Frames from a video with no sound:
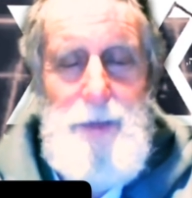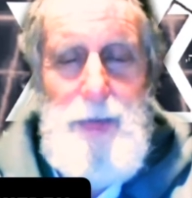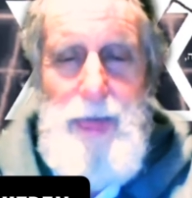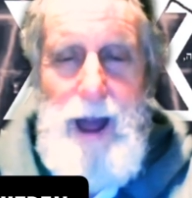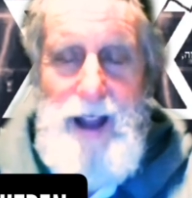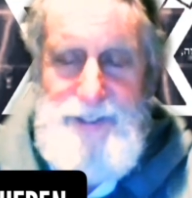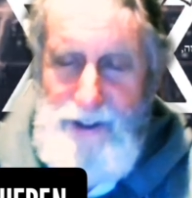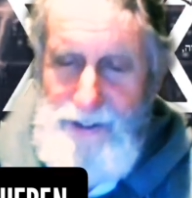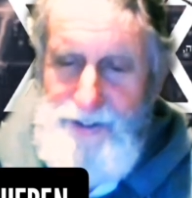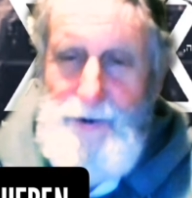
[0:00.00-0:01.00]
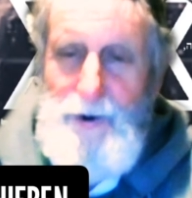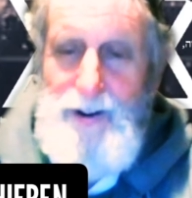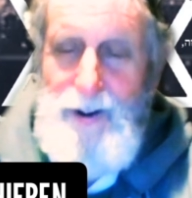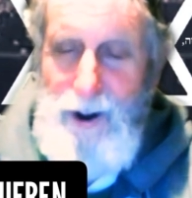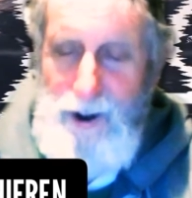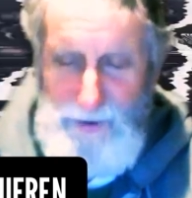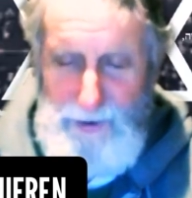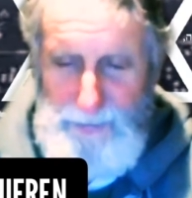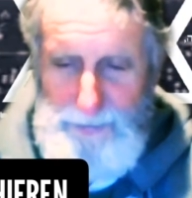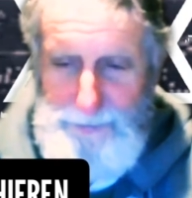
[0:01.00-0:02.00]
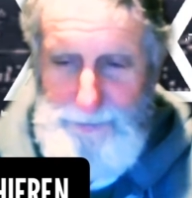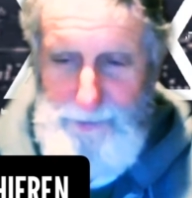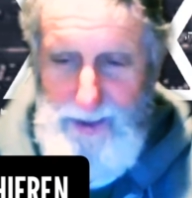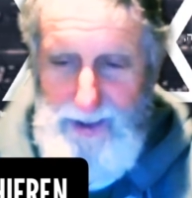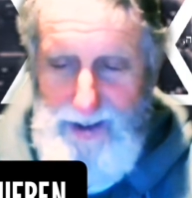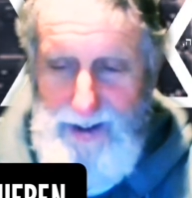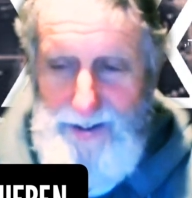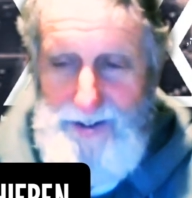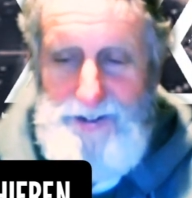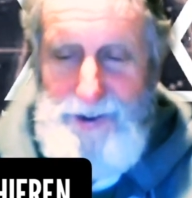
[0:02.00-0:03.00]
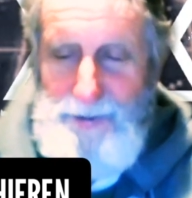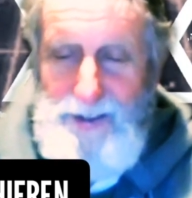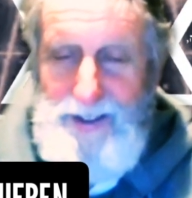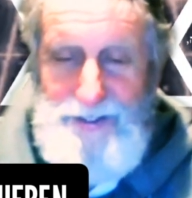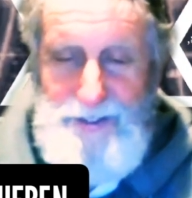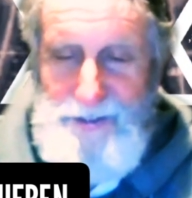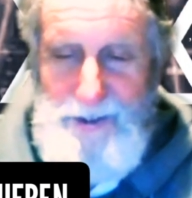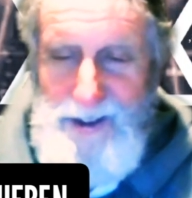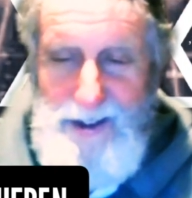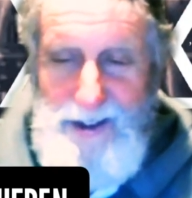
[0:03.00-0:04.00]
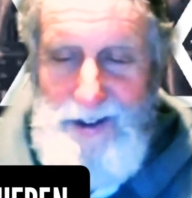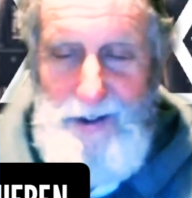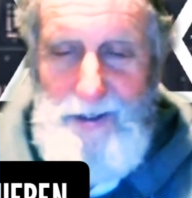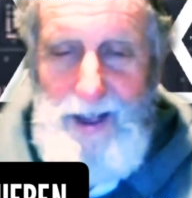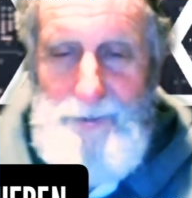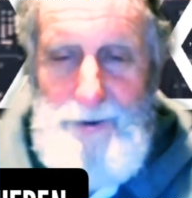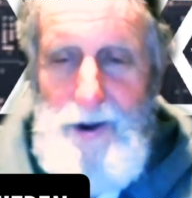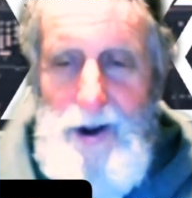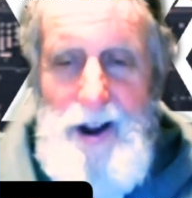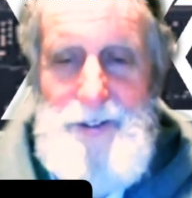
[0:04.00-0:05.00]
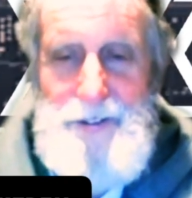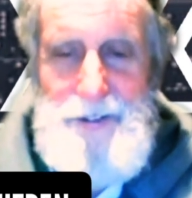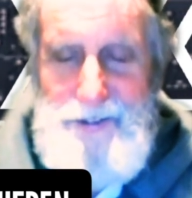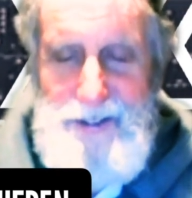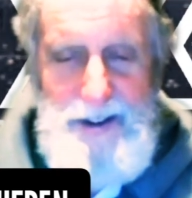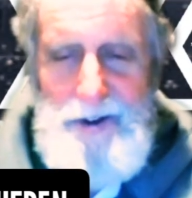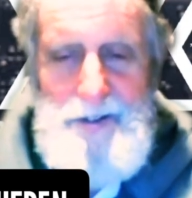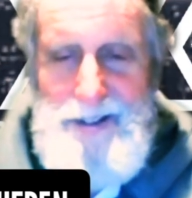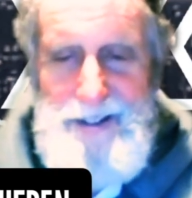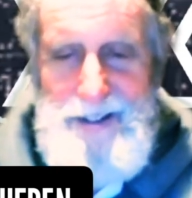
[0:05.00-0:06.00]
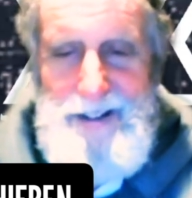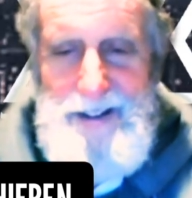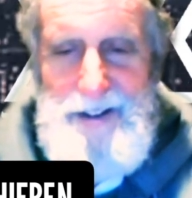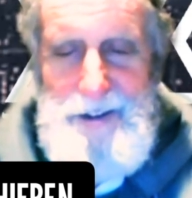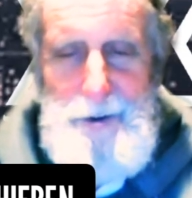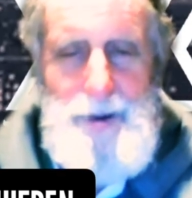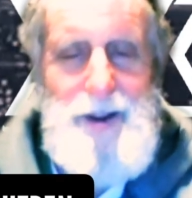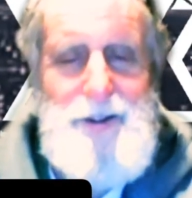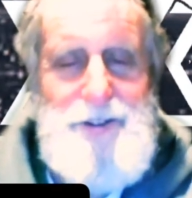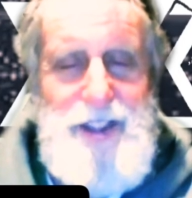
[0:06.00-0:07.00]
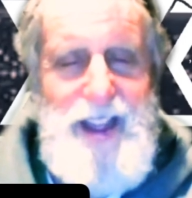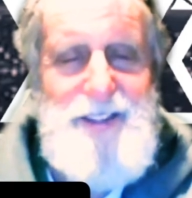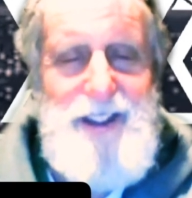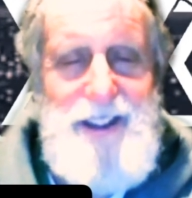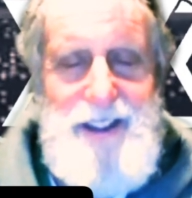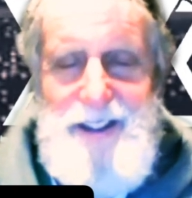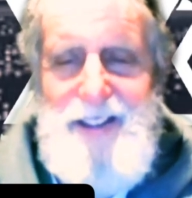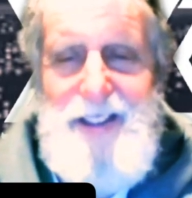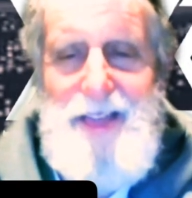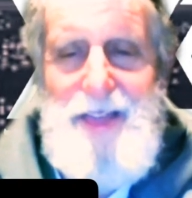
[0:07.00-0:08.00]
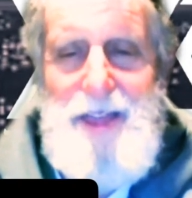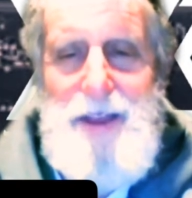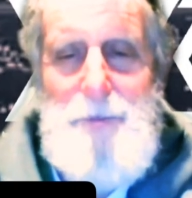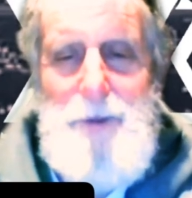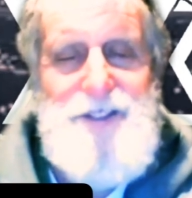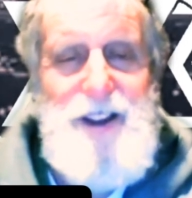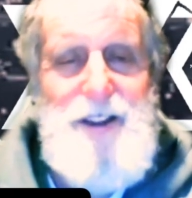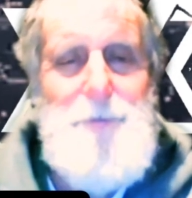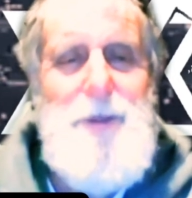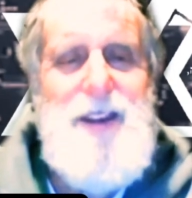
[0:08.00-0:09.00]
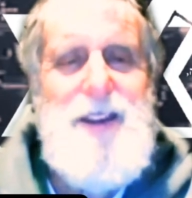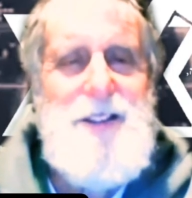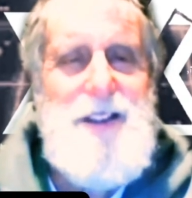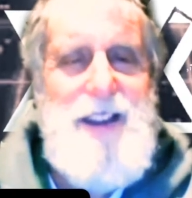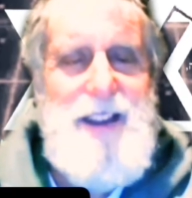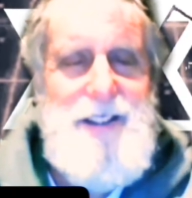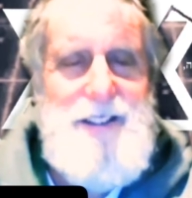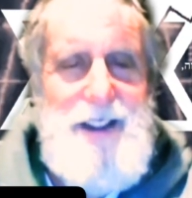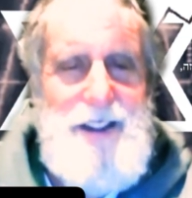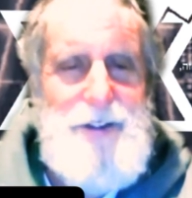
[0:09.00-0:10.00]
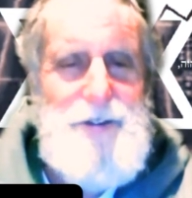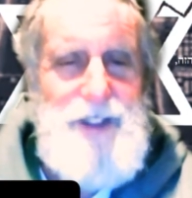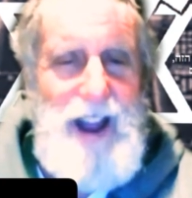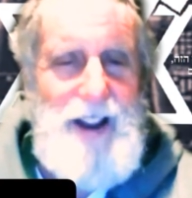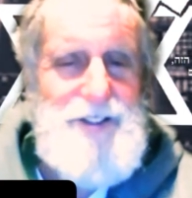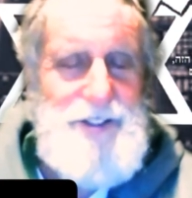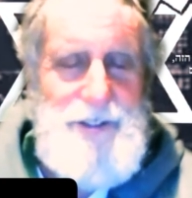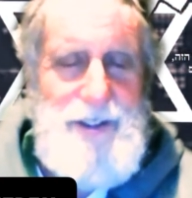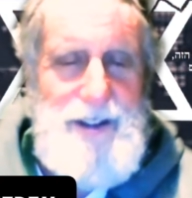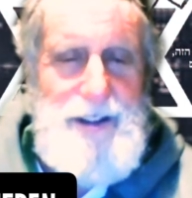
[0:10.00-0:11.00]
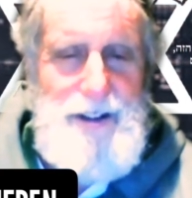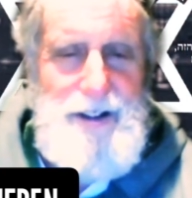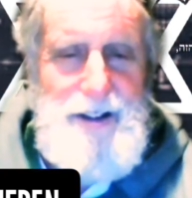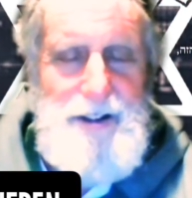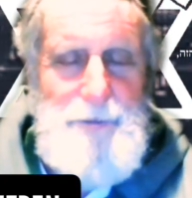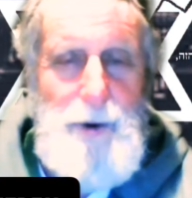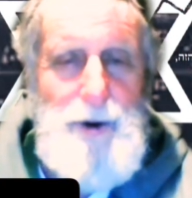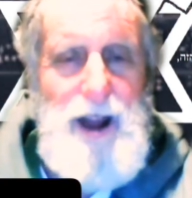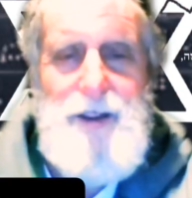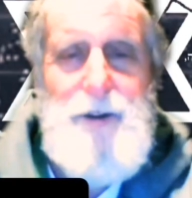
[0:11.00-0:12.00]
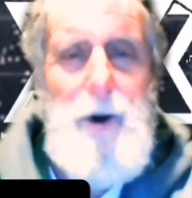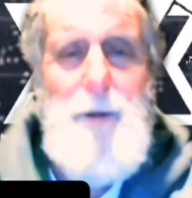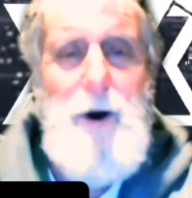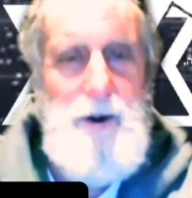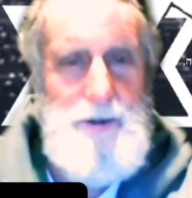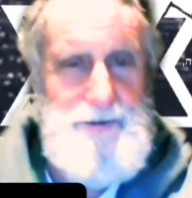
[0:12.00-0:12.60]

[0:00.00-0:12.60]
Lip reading: Now, I tell this story often because it's something that's like beyond, human understanding. My son immediately interjects, "But we're not normal."